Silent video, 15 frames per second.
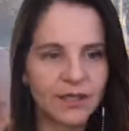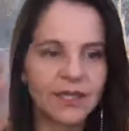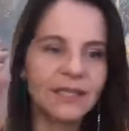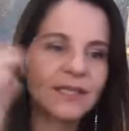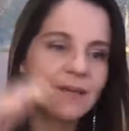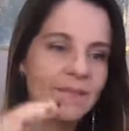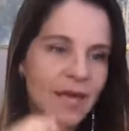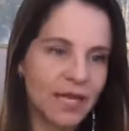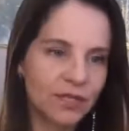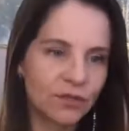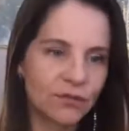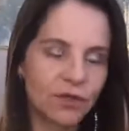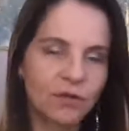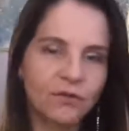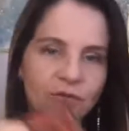in the
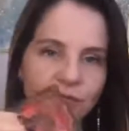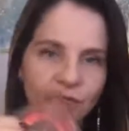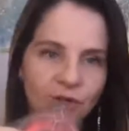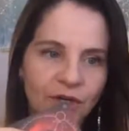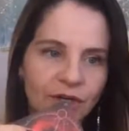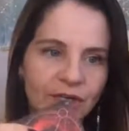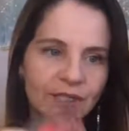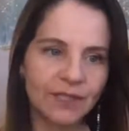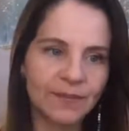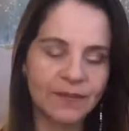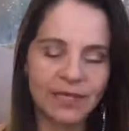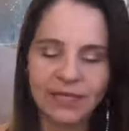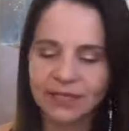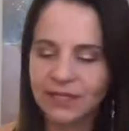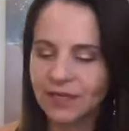manual for the
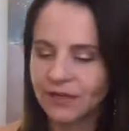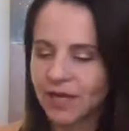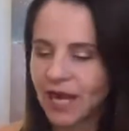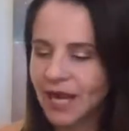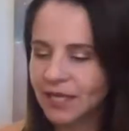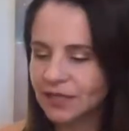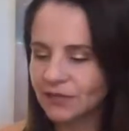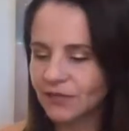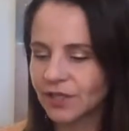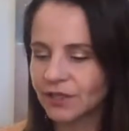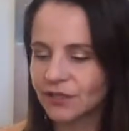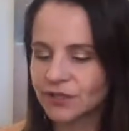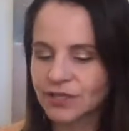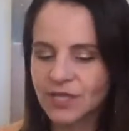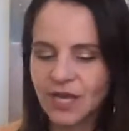planetary
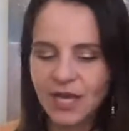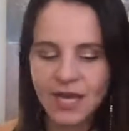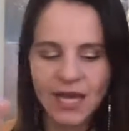activators.